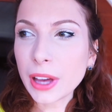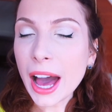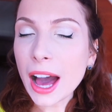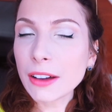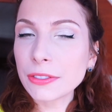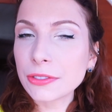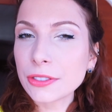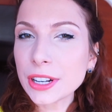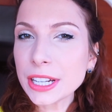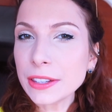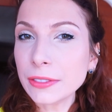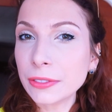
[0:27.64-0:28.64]

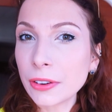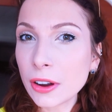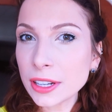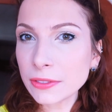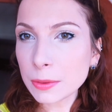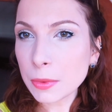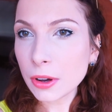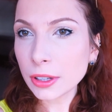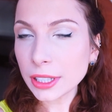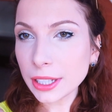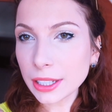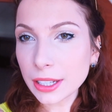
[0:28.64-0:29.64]
3:30, 4 in the
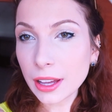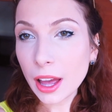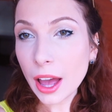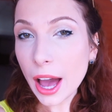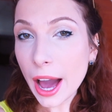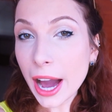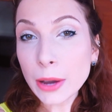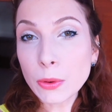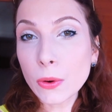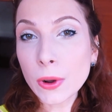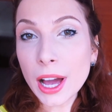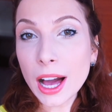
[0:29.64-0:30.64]
morning I
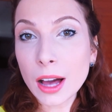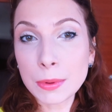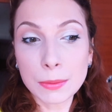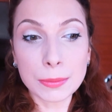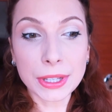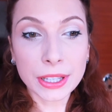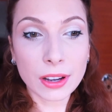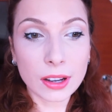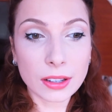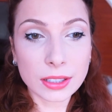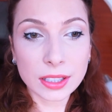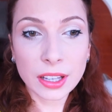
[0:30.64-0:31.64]
woke up
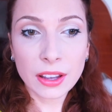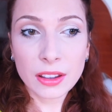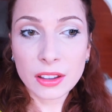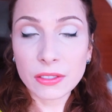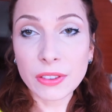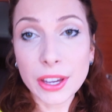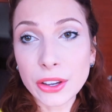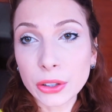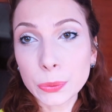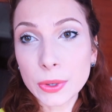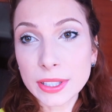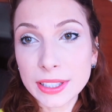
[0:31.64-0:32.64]
because the
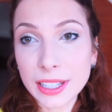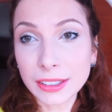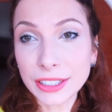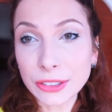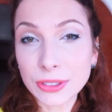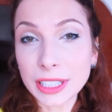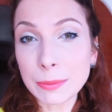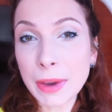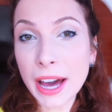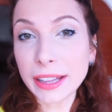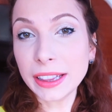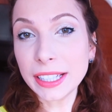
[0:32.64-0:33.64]
yacht was tilting really
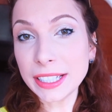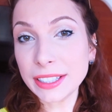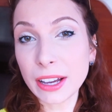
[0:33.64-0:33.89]
badly.